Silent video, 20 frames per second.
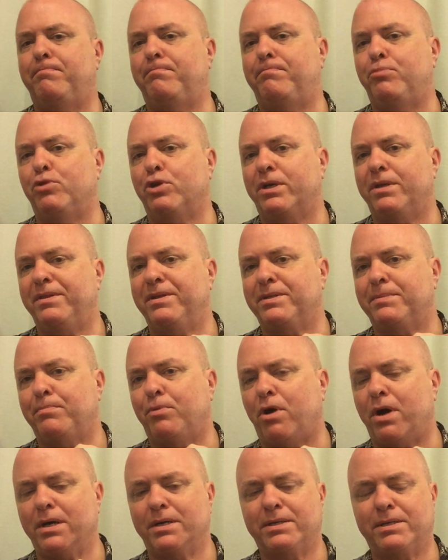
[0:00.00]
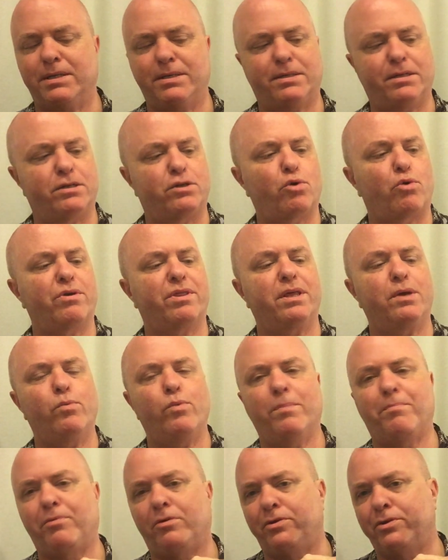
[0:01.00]
book in this box is a Dorothy
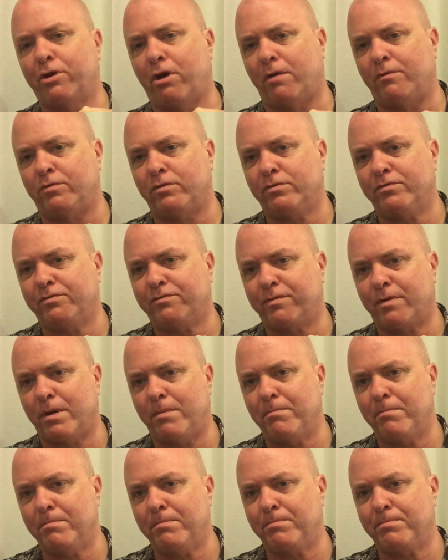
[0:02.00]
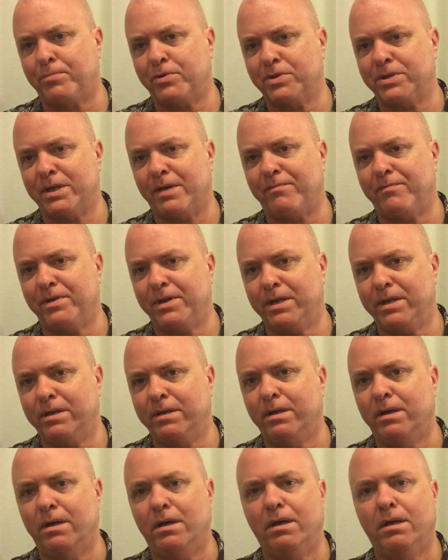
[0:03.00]
Whipple novel from Persephone
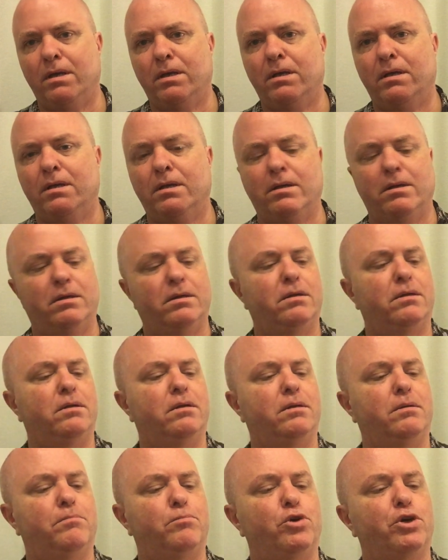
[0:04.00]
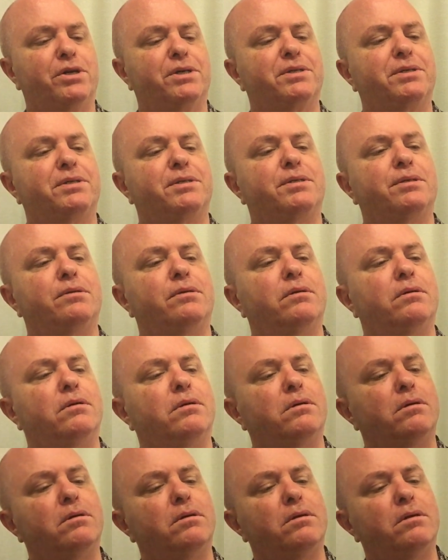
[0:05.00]
Books.
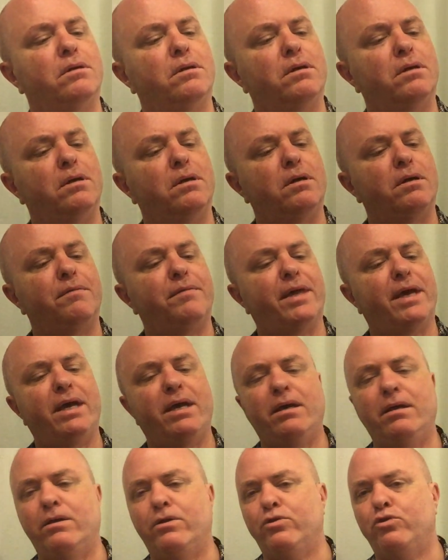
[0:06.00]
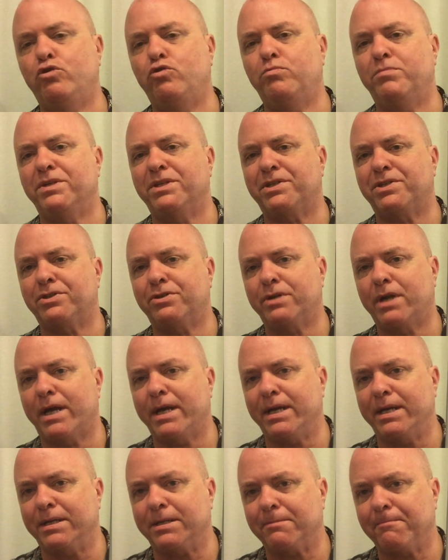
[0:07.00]
They Knew Mr.
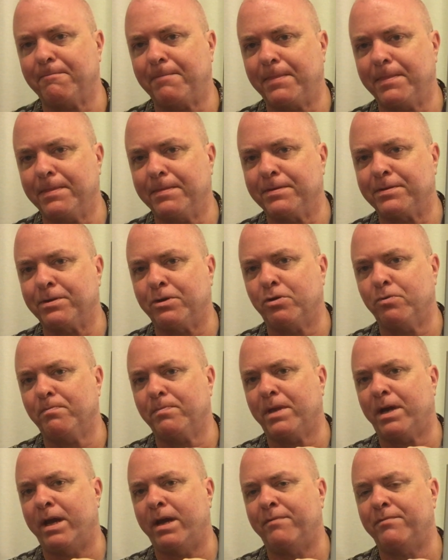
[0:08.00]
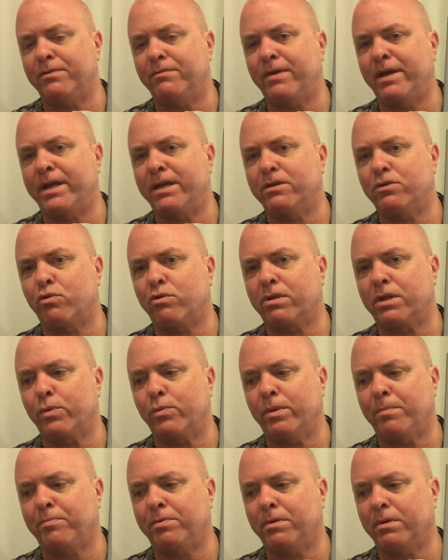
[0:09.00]
Knight. So I haven't read a Dorothy
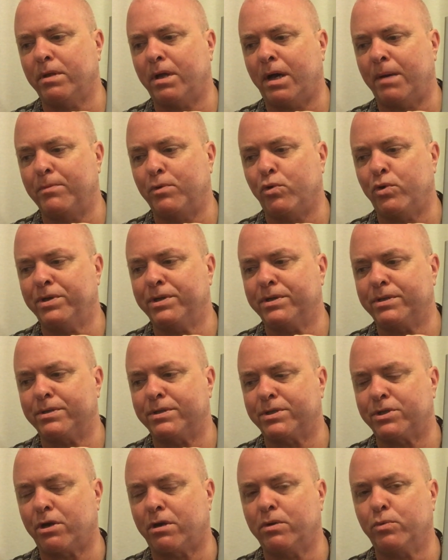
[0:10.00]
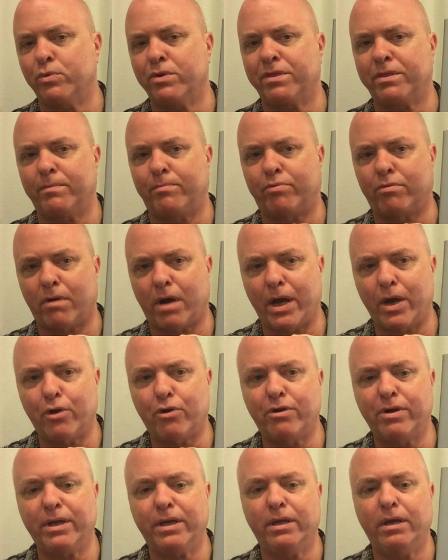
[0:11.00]
Whipple. I'm going to start with The
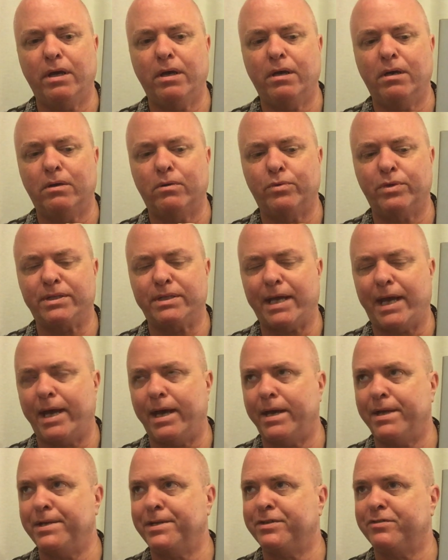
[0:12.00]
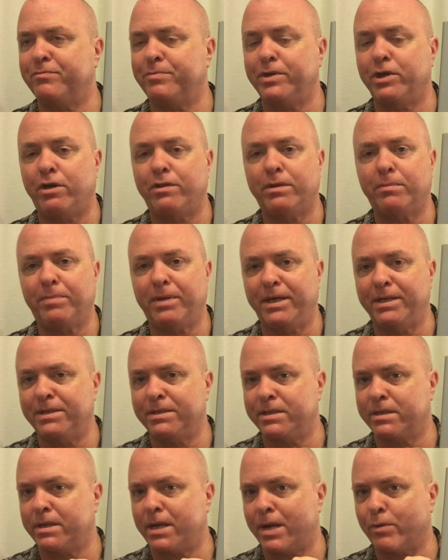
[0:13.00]
Priory, which Ange of Beyond the
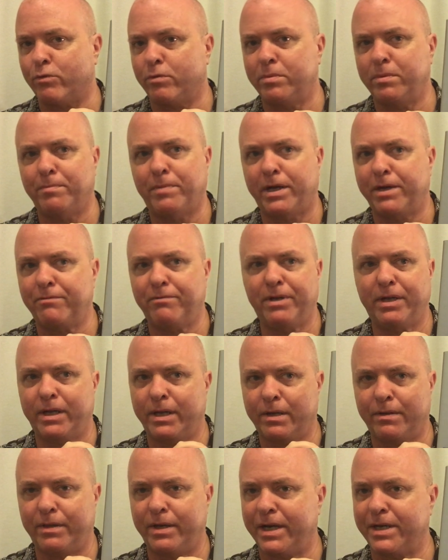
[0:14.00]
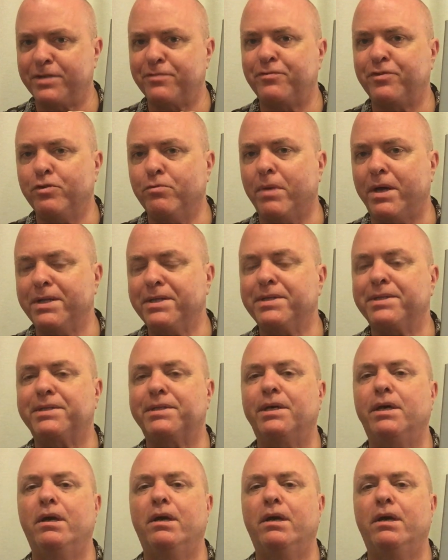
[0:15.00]
Pages and I will be buddy reading in the next few months.